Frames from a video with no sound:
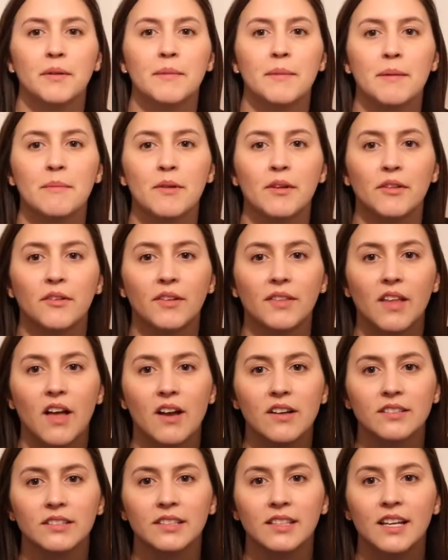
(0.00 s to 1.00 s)
one of my
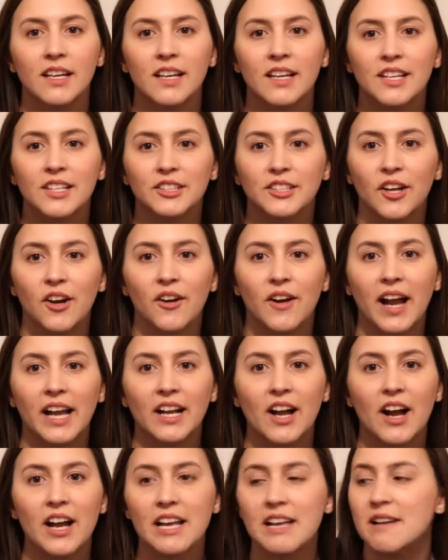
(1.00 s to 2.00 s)
brother-in-laws. So I
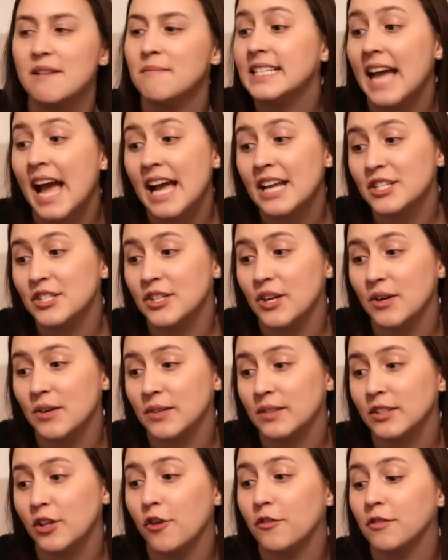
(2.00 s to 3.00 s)
got him dad
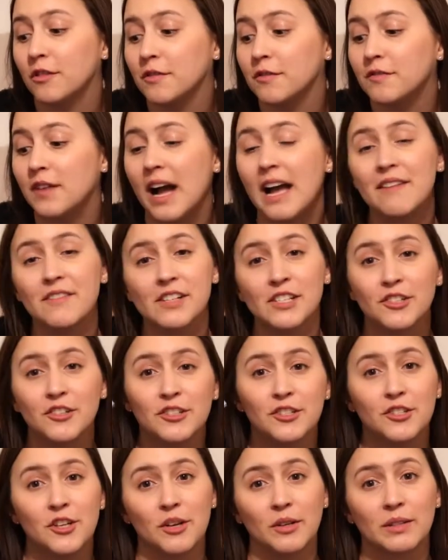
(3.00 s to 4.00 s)
jokes, over
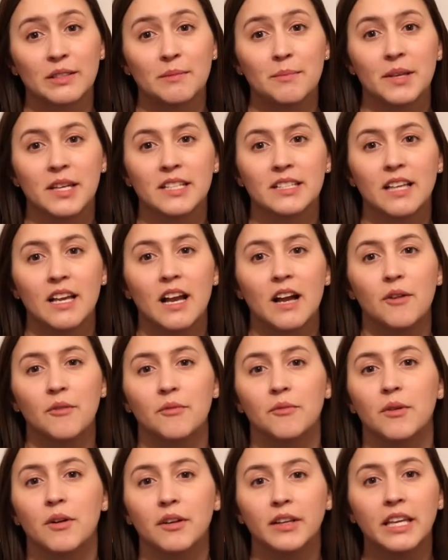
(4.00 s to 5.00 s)
500 jokes because,
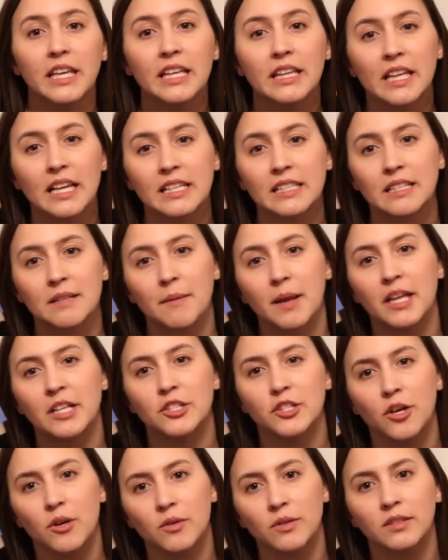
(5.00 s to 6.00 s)
well, he likes to make
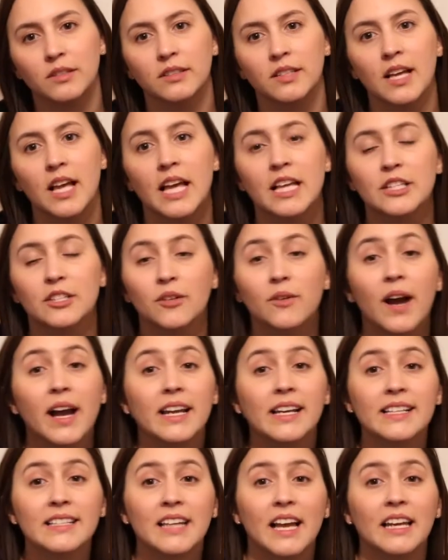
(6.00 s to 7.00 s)
jokes. So
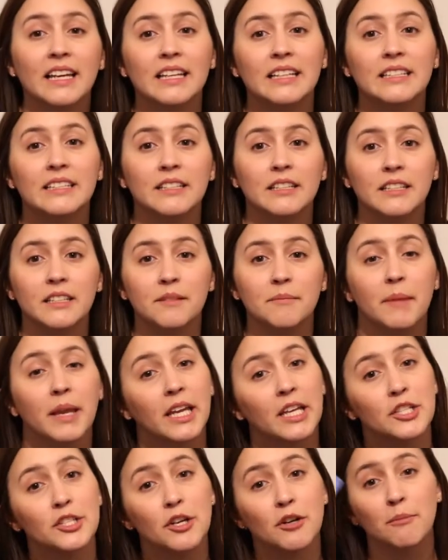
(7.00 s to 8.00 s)
I decided to
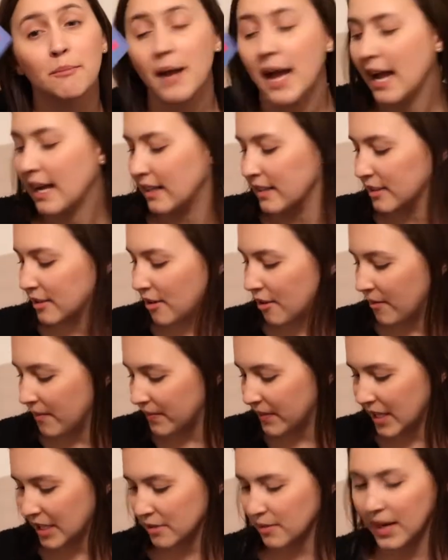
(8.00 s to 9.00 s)
make a joke back. So
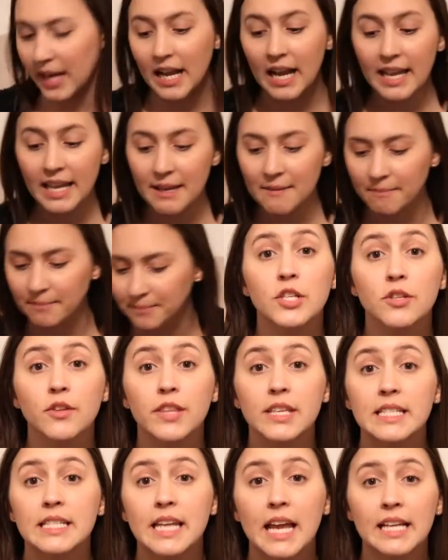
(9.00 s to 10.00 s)
that's what I got him. So
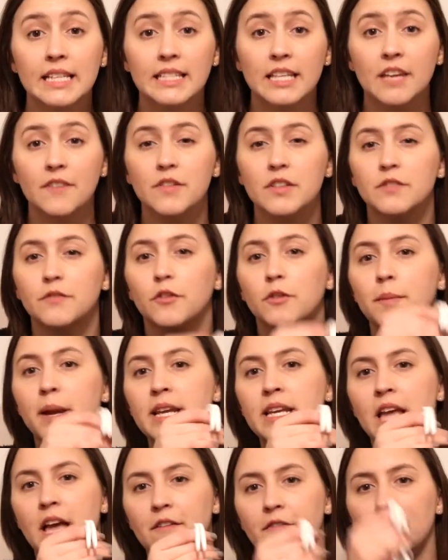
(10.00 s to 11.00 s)
this next gift is for
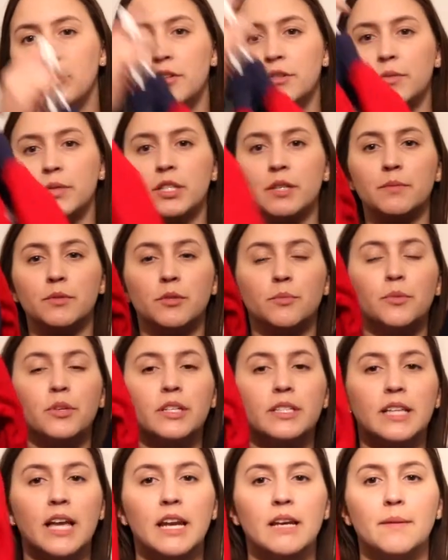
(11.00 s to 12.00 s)
my nephews, which I'm super
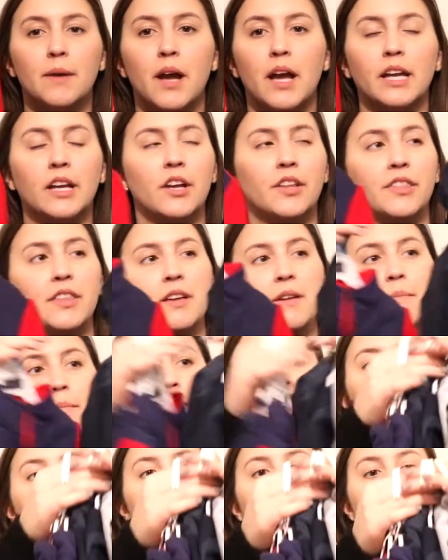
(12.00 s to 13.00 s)
excited about. I got
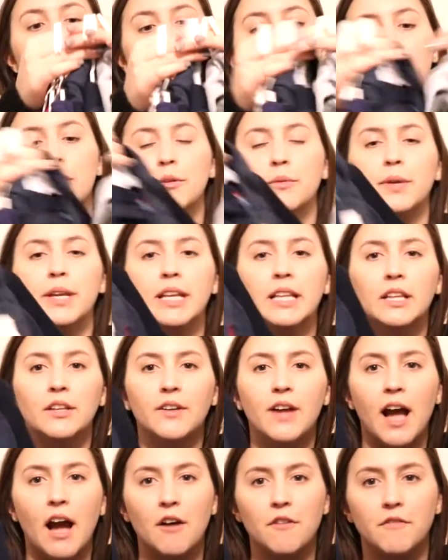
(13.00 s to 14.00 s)
them 3
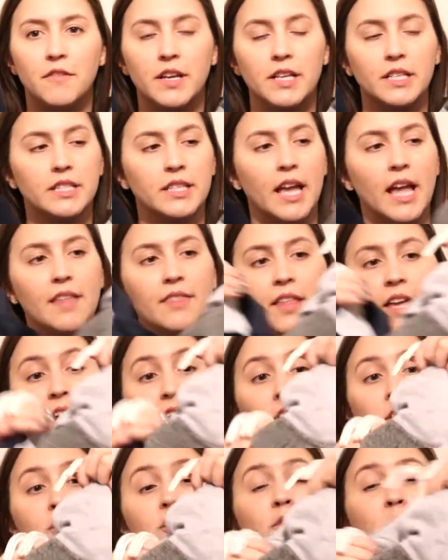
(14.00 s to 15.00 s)
little outfits and they
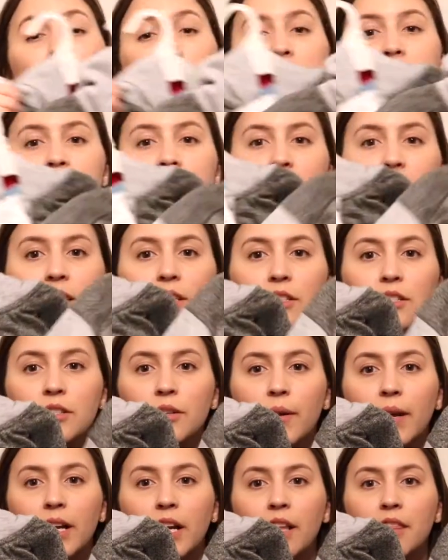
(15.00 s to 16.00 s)
are twins.
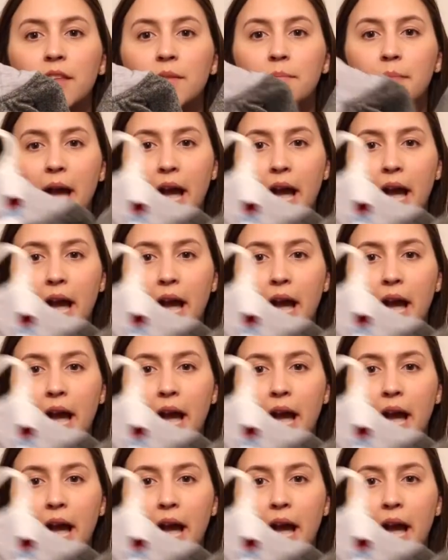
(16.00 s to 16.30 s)
So I got them